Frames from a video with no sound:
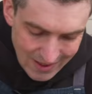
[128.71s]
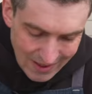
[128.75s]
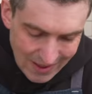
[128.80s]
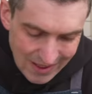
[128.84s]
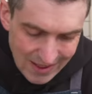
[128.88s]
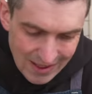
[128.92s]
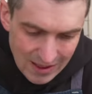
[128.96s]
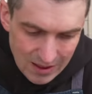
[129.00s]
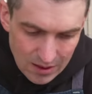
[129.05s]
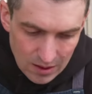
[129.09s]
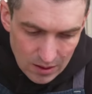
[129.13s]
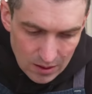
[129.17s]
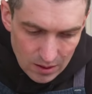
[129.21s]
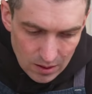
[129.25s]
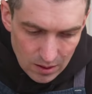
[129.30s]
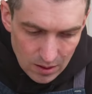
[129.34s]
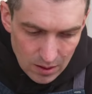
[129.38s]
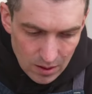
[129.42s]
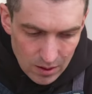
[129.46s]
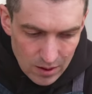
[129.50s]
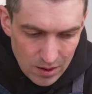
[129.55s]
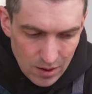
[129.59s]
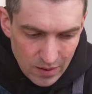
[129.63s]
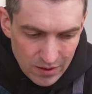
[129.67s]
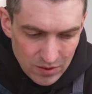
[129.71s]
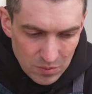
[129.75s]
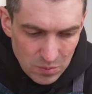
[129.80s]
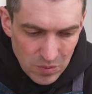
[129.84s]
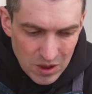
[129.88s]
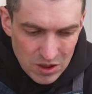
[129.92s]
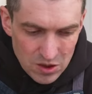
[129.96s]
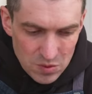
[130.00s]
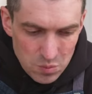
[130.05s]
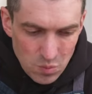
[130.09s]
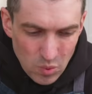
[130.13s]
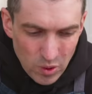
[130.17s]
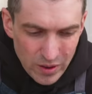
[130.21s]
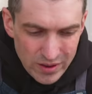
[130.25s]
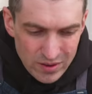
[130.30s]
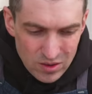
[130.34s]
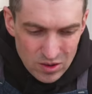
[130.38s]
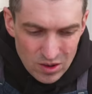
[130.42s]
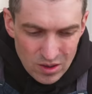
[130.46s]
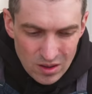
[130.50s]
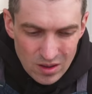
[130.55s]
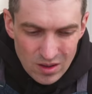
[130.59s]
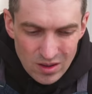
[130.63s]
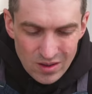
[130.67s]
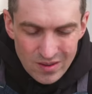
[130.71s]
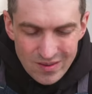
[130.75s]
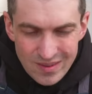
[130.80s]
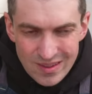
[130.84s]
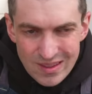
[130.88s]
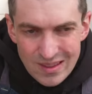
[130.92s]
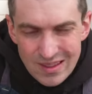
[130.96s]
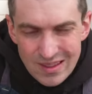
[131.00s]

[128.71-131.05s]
Getting, you know, as much moisture